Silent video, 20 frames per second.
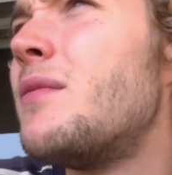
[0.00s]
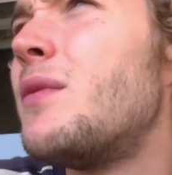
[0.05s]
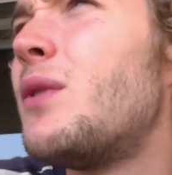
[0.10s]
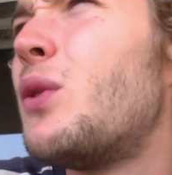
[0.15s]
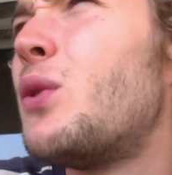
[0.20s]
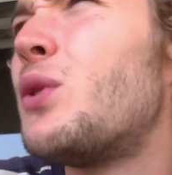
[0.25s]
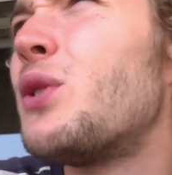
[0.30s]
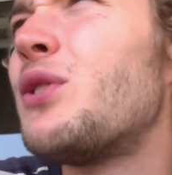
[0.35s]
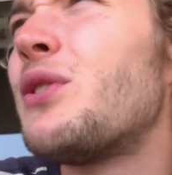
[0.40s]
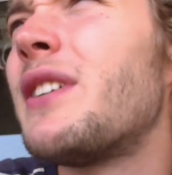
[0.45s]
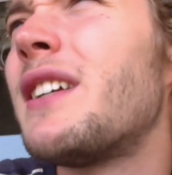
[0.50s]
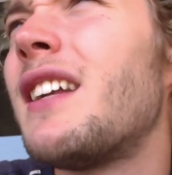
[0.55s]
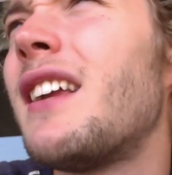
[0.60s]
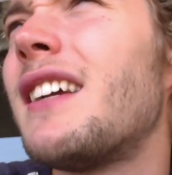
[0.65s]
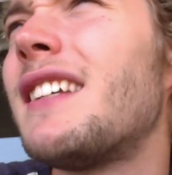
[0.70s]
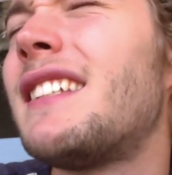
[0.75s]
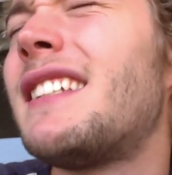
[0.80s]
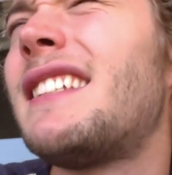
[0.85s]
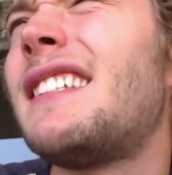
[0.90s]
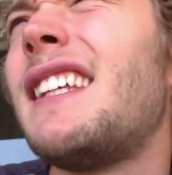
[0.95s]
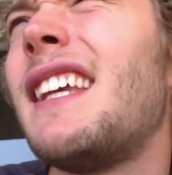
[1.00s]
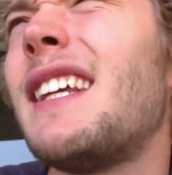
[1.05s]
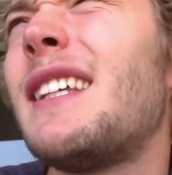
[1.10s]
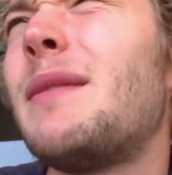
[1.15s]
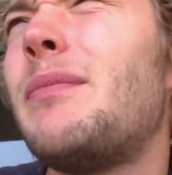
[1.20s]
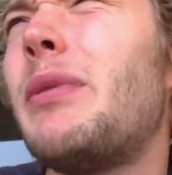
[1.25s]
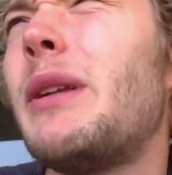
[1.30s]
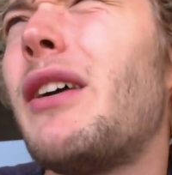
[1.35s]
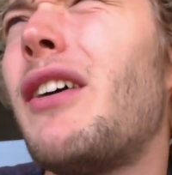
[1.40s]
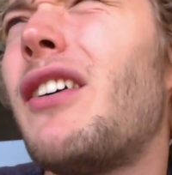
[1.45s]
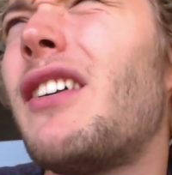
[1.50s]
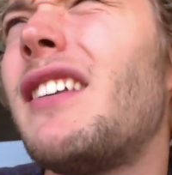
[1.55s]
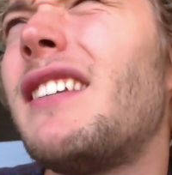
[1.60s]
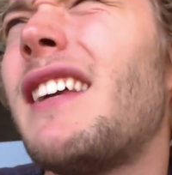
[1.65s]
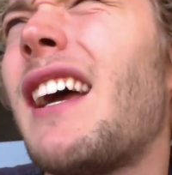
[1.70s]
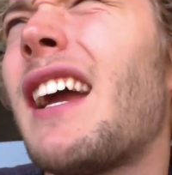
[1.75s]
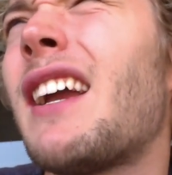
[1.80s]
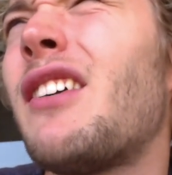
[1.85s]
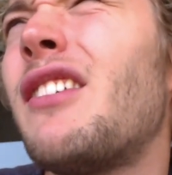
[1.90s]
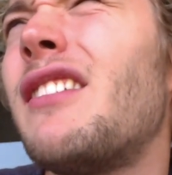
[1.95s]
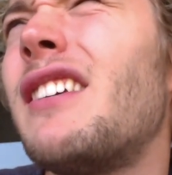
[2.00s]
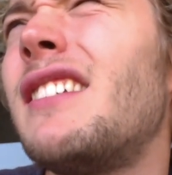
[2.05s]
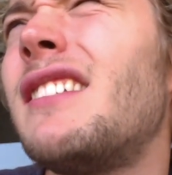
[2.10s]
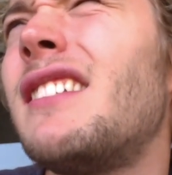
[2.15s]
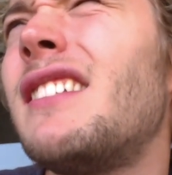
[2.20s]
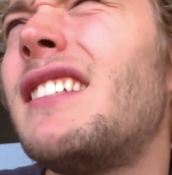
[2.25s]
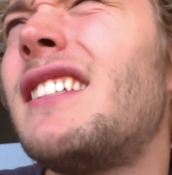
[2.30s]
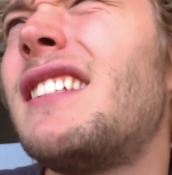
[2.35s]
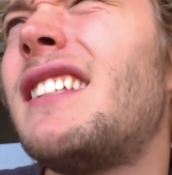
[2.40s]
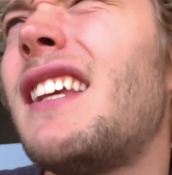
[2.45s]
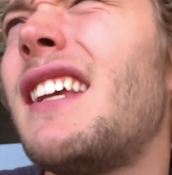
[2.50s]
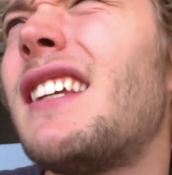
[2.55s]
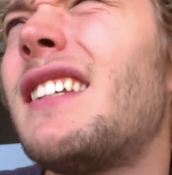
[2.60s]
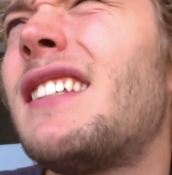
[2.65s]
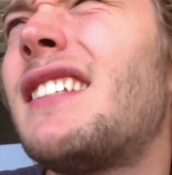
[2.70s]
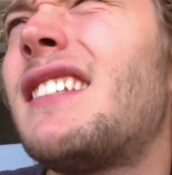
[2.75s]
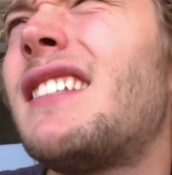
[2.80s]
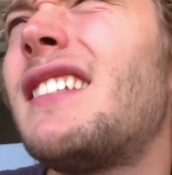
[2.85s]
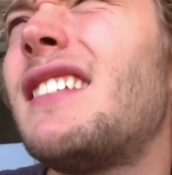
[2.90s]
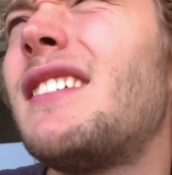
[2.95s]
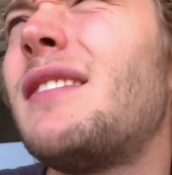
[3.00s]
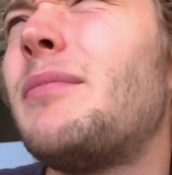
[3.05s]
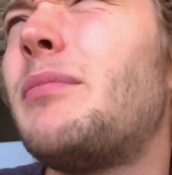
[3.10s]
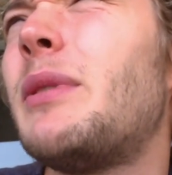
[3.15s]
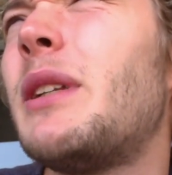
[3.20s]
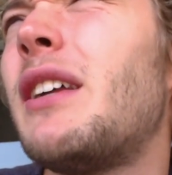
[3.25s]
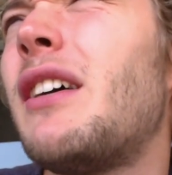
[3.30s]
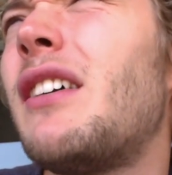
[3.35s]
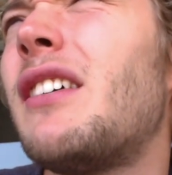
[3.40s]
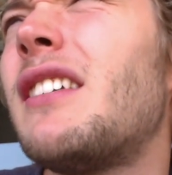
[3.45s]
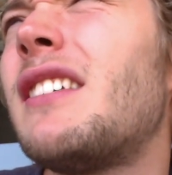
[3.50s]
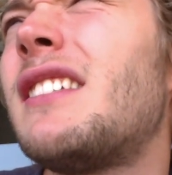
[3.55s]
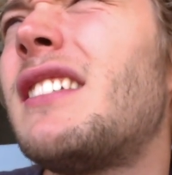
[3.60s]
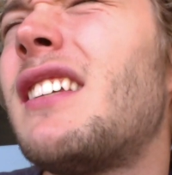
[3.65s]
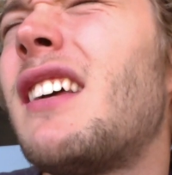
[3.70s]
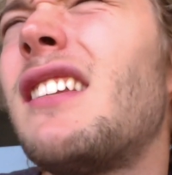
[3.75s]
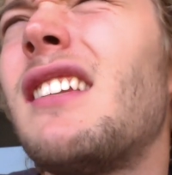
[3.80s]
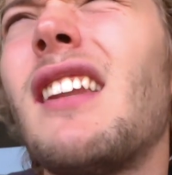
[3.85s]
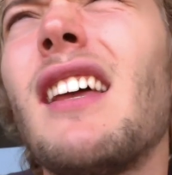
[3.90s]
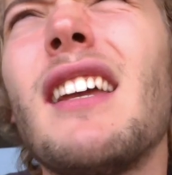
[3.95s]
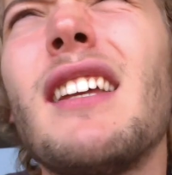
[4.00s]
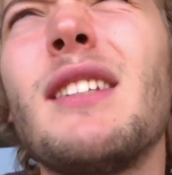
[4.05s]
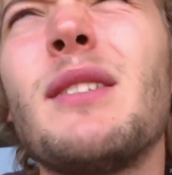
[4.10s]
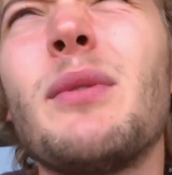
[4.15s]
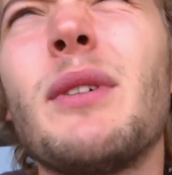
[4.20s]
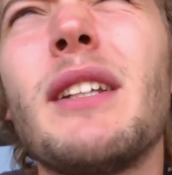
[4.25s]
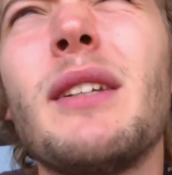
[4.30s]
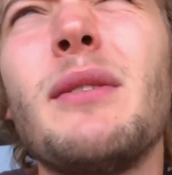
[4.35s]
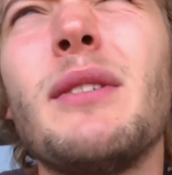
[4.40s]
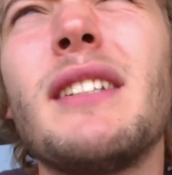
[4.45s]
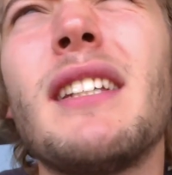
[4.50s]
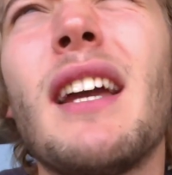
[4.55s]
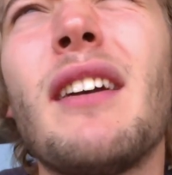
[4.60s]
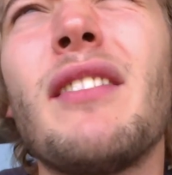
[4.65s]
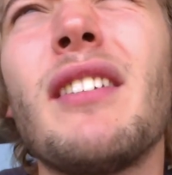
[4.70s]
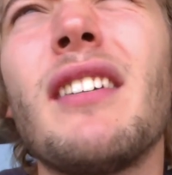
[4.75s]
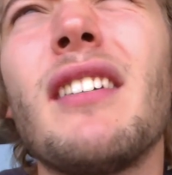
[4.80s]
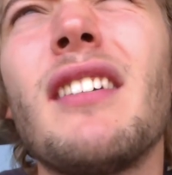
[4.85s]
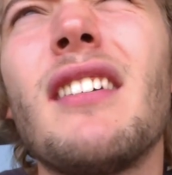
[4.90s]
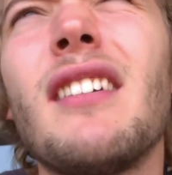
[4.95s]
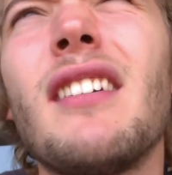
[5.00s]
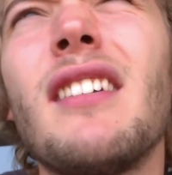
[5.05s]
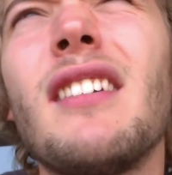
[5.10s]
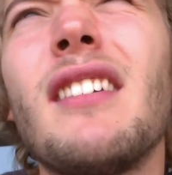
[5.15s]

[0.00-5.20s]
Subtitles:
ordering 6 banana daiquiris and 6 banana sundaes when he was having